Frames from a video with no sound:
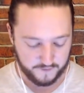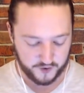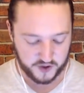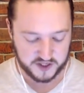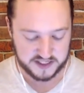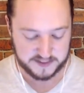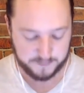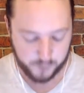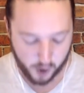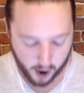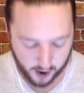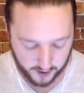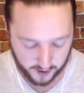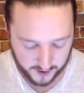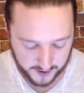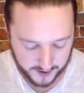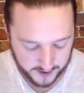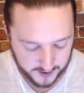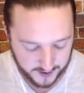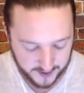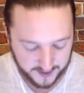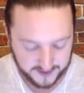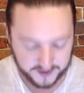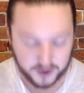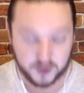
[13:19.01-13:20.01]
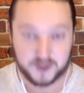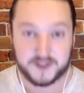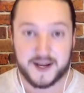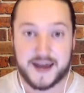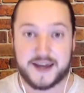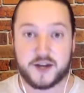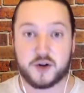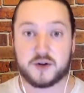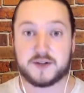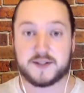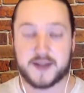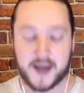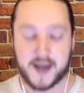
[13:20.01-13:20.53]
with the Sparky to
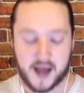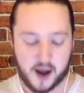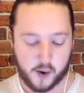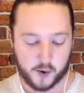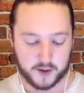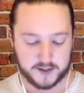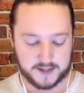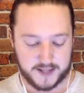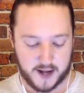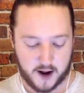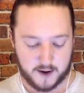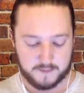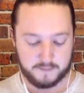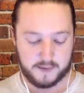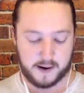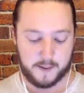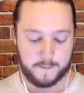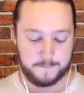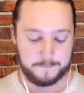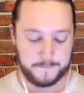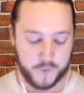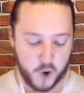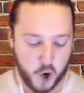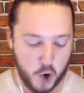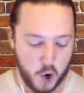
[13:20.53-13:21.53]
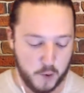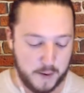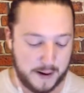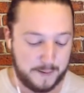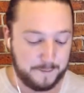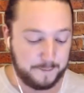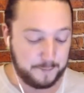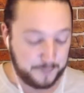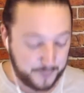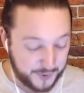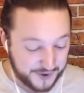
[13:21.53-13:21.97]
take your tower down, but boom,